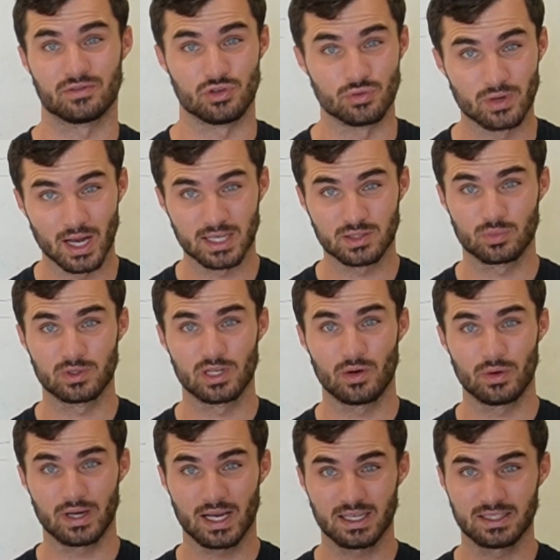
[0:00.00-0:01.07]
you guys would
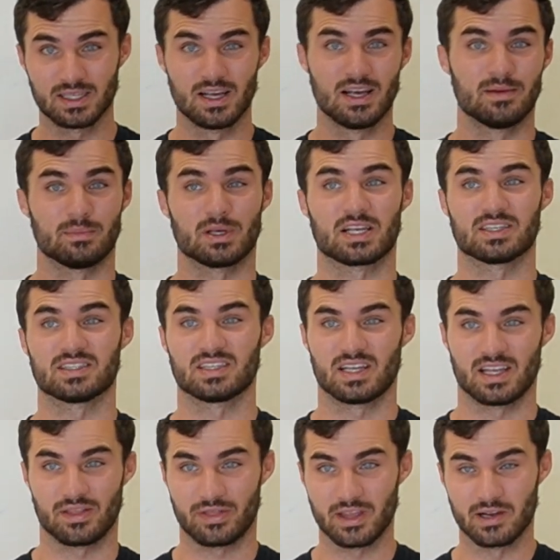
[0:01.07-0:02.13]
know it as, because
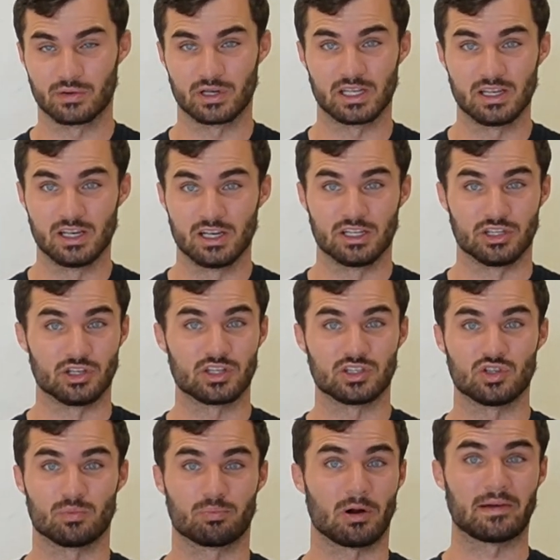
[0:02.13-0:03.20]
in theory, you could
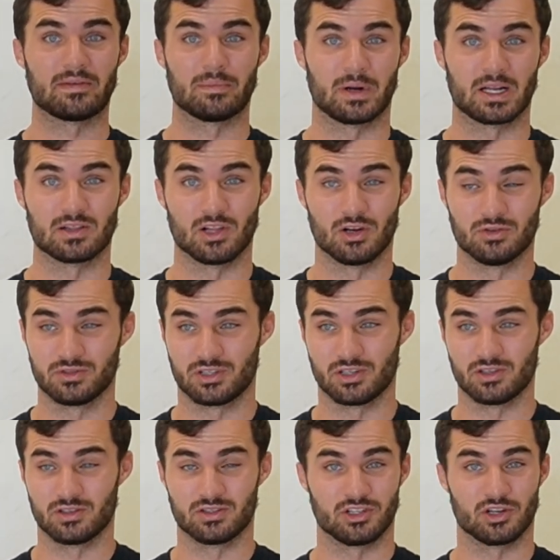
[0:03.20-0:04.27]
do a private money loan
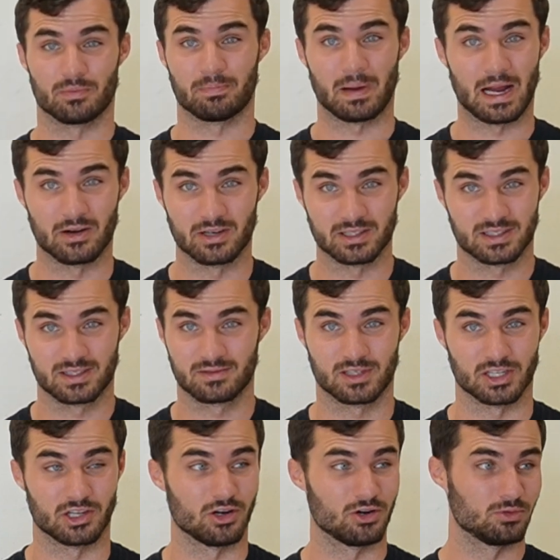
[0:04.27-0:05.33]
to your parents
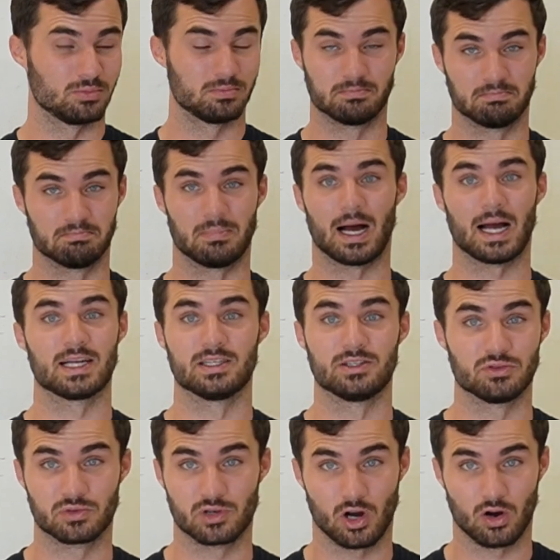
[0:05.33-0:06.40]
to go buy a
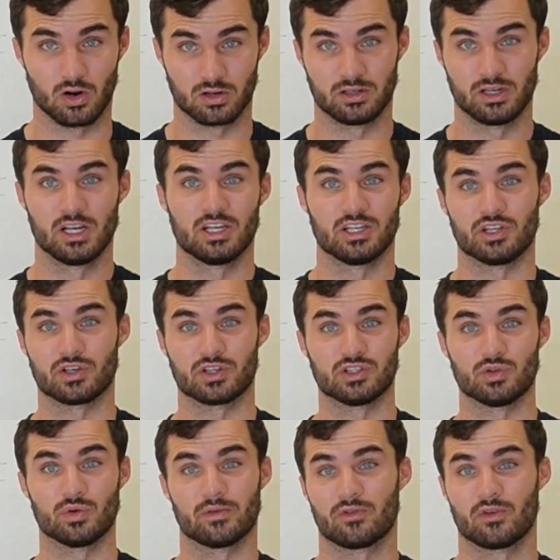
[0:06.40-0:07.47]
new car. You could
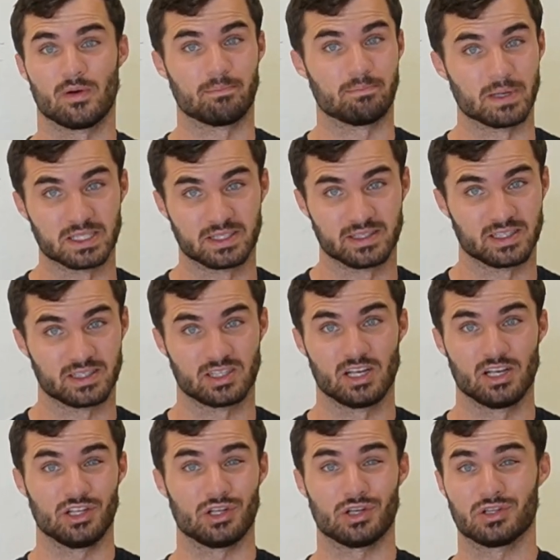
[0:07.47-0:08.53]
do it for a
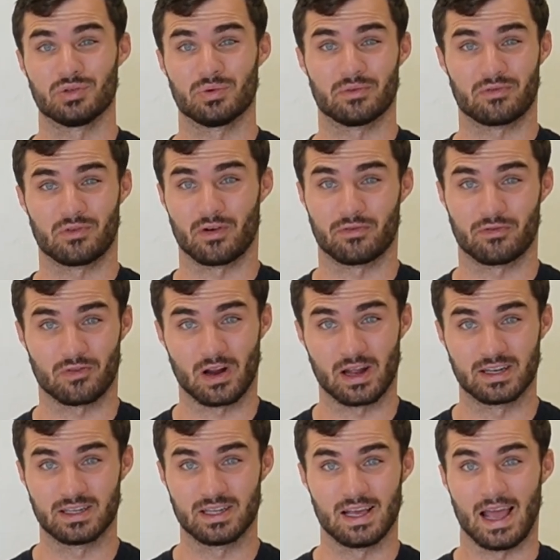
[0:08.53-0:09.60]
business. You could do it for a
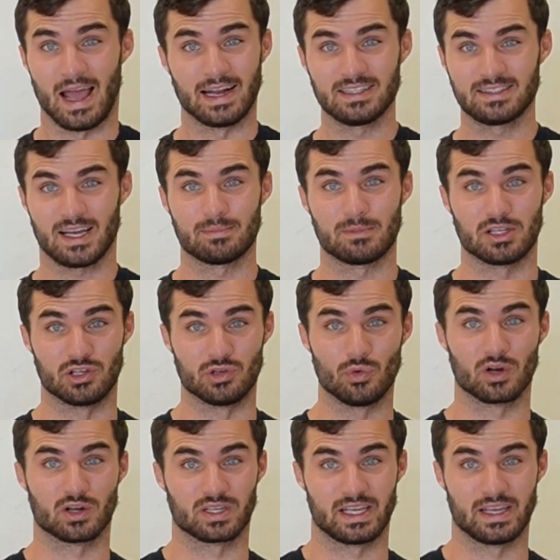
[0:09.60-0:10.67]
friend. Anytime that you
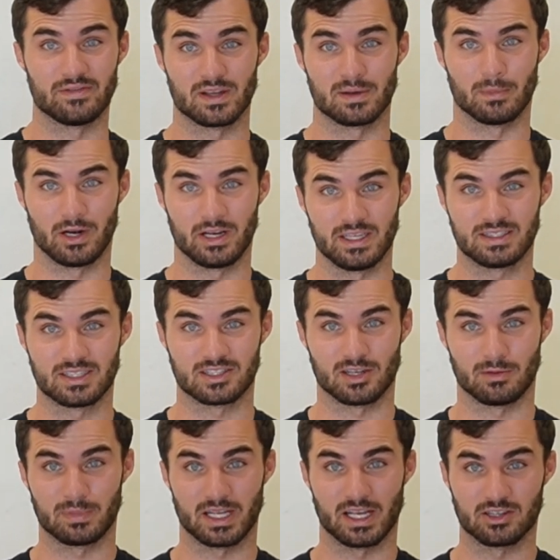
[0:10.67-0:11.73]
are giving money to
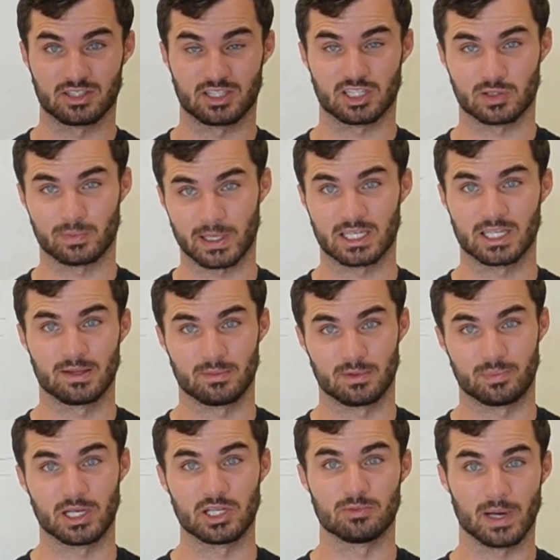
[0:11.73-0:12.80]
somebody else and expecting them to
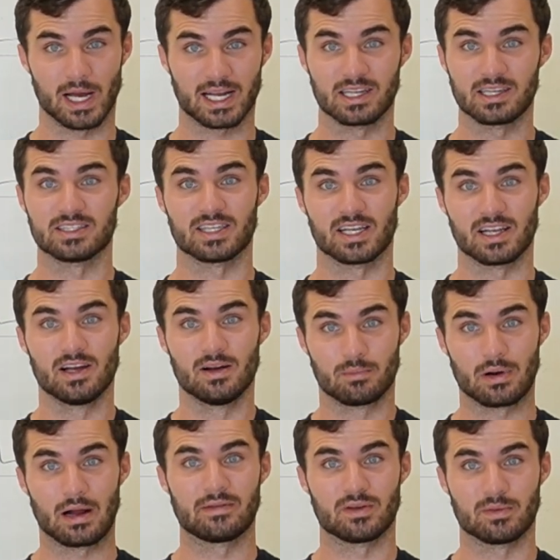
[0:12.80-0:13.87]
pay you back, it is a
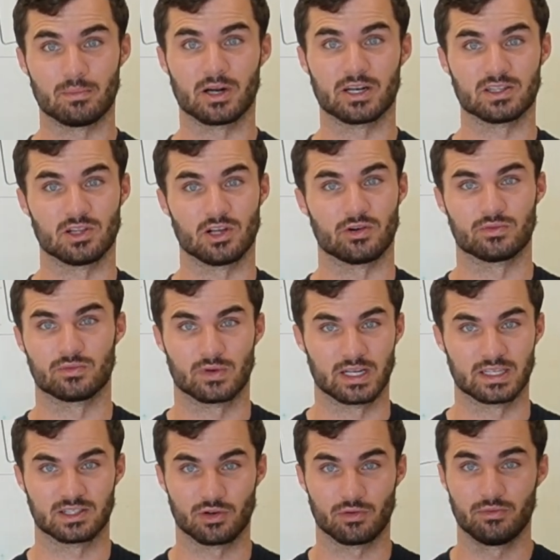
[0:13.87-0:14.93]
private money loan,
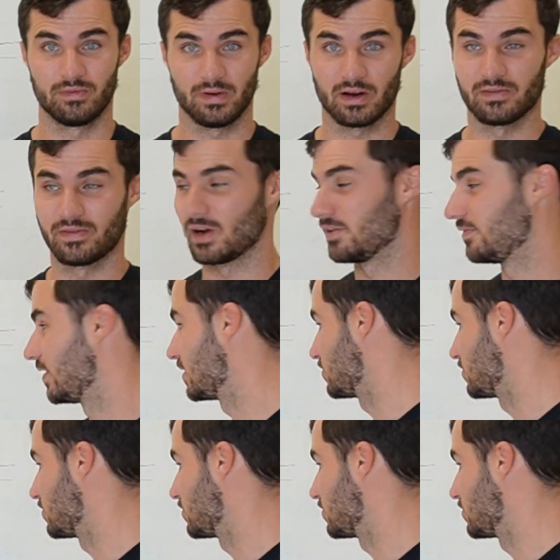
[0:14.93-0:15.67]
right? So very, very vague